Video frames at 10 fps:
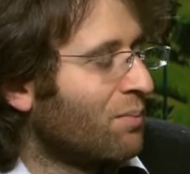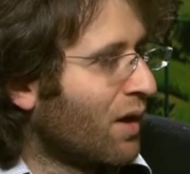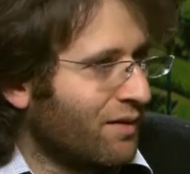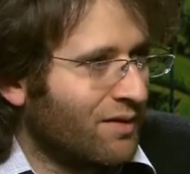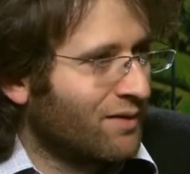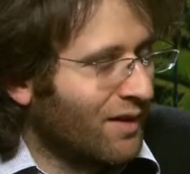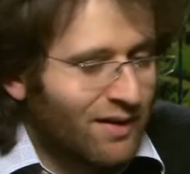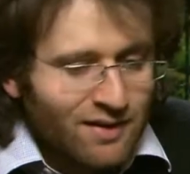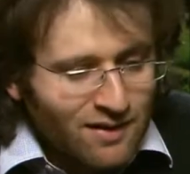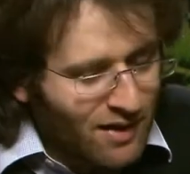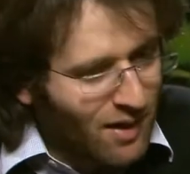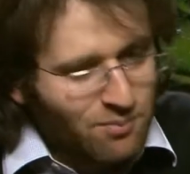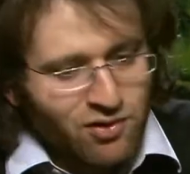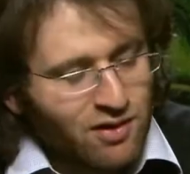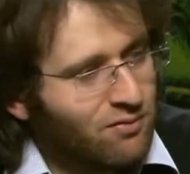purchasing a
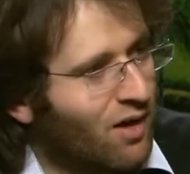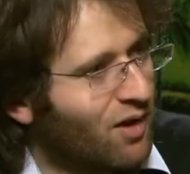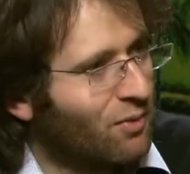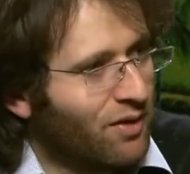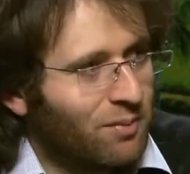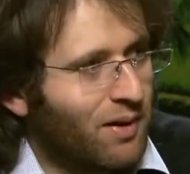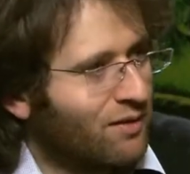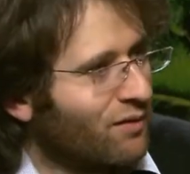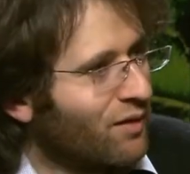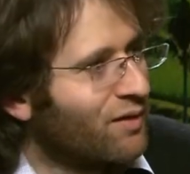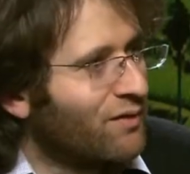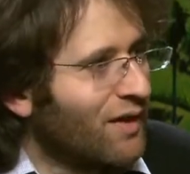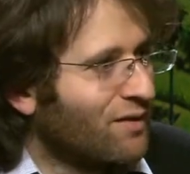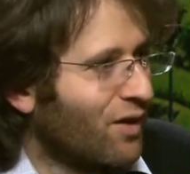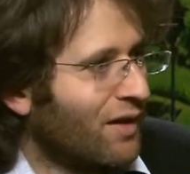pretty rug with a picture of the
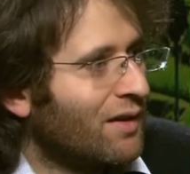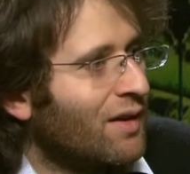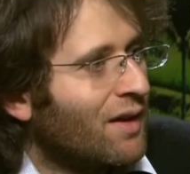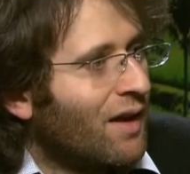Sphinx on it.